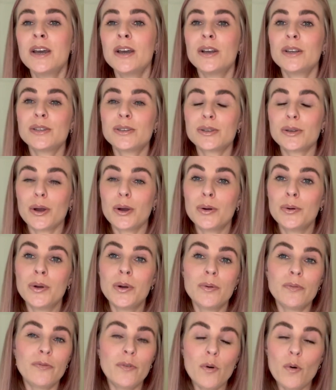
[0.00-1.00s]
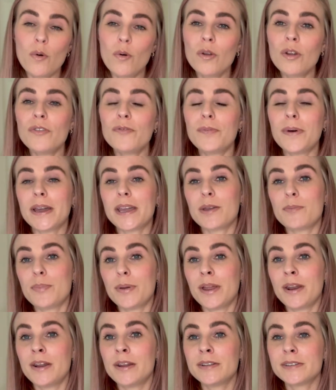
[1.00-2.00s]
So for all of my
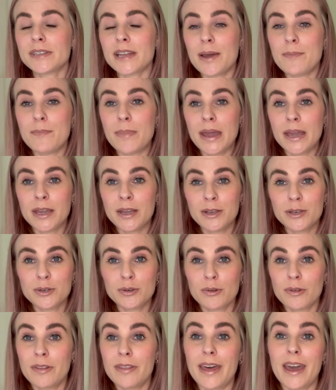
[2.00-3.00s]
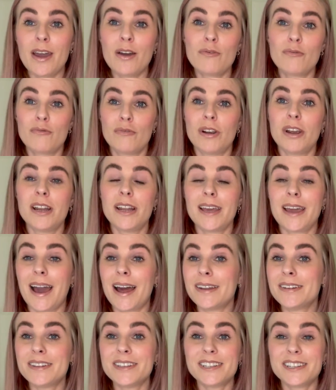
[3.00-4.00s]
competitors, I'm making sure that they are really
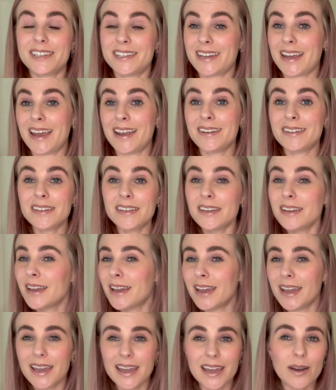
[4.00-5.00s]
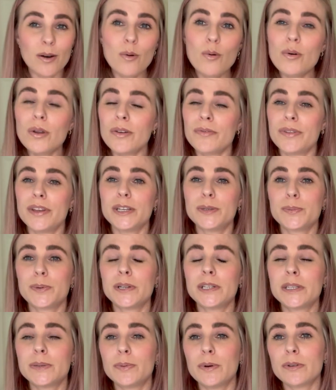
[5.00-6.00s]
understanding all of these
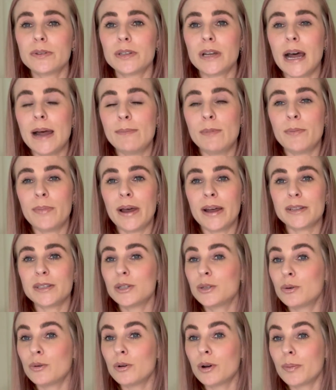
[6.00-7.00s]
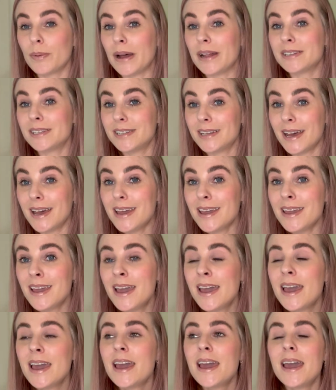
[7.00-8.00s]
principles that I'm about to talk about today,
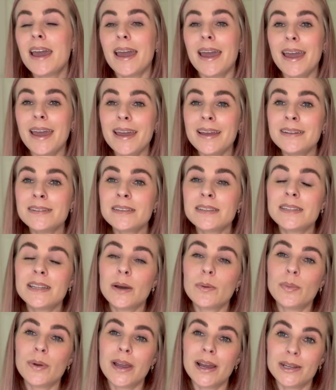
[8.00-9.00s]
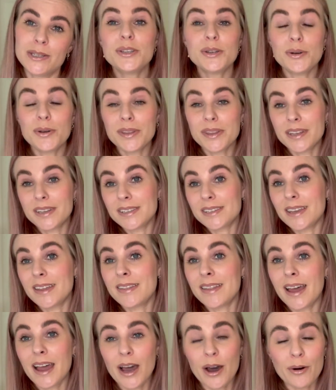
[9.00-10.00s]
and that we are doing this in
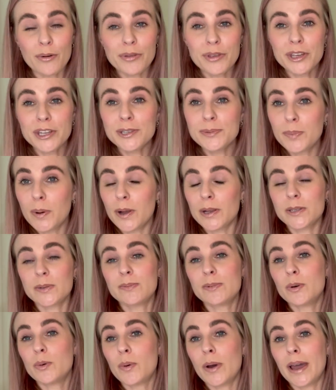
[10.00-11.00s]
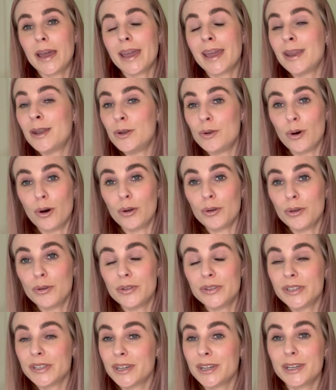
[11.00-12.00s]
the healthiest possible way and not
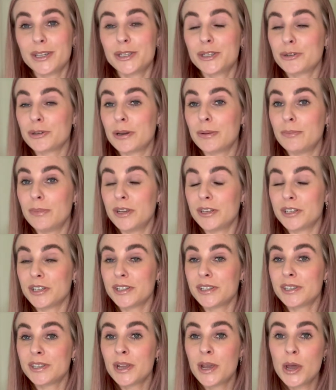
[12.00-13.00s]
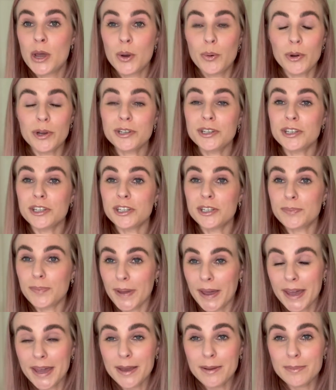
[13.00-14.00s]
using extreme measures, which is
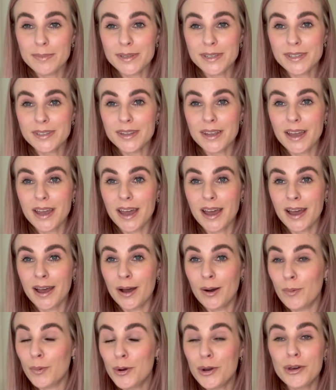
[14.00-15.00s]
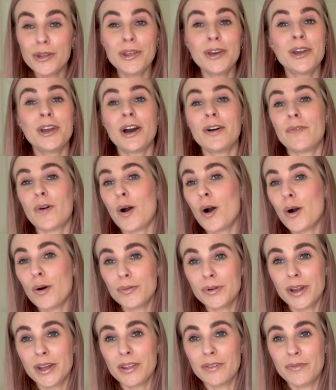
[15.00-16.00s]
perhaps worthy of a whole
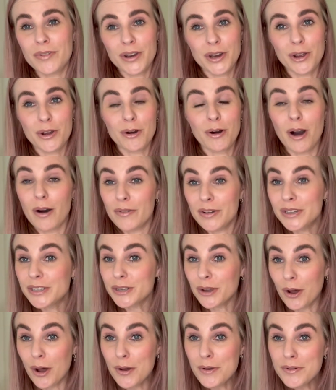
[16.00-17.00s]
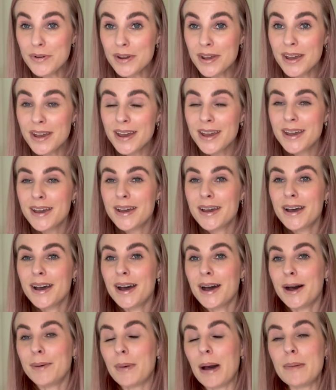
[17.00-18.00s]
nother video of its own.
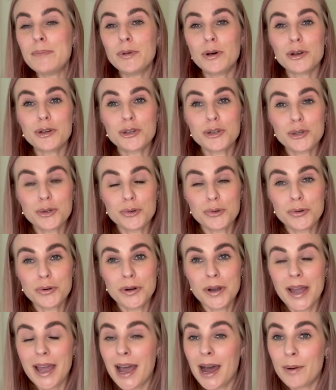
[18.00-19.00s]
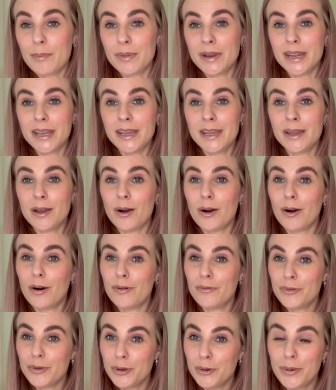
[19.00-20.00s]
I'm not sure how many
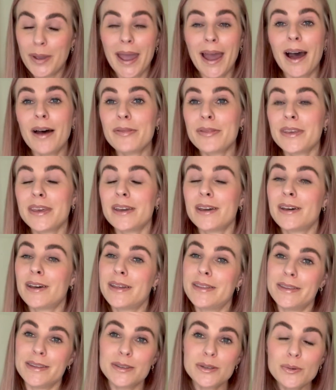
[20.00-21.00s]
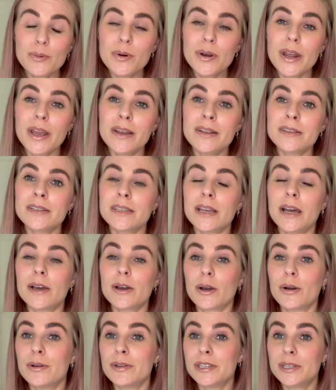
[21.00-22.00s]
of you out there in this audience are
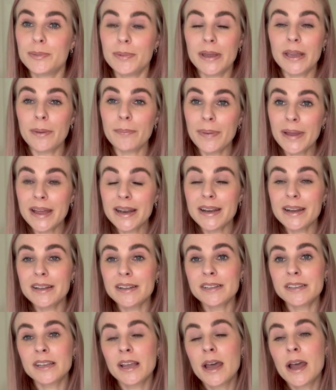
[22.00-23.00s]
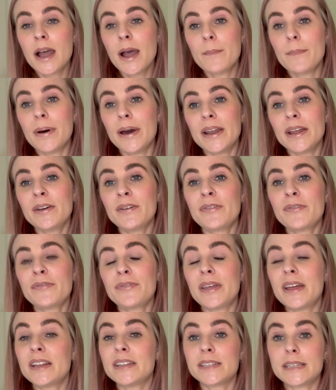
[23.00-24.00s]
going to be competitors, but if
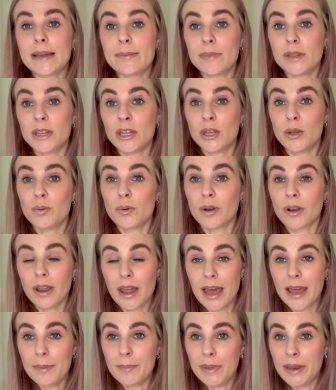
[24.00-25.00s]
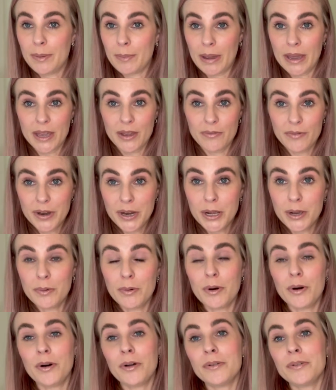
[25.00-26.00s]
that is something that you would like me to make a video
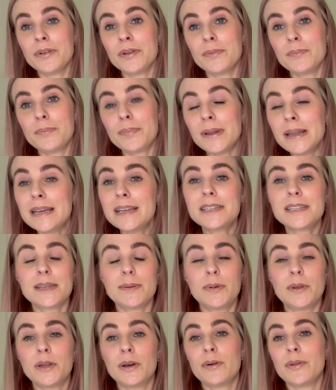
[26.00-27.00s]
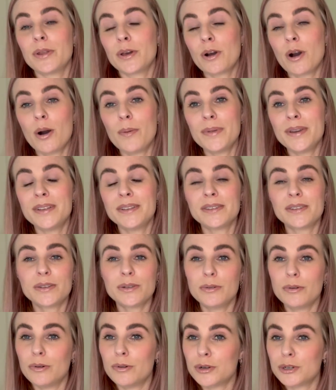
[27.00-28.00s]
on, please let me know in the comments
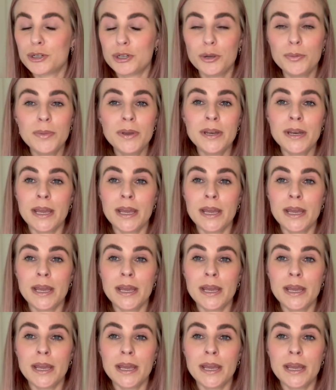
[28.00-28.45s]
or shoot me an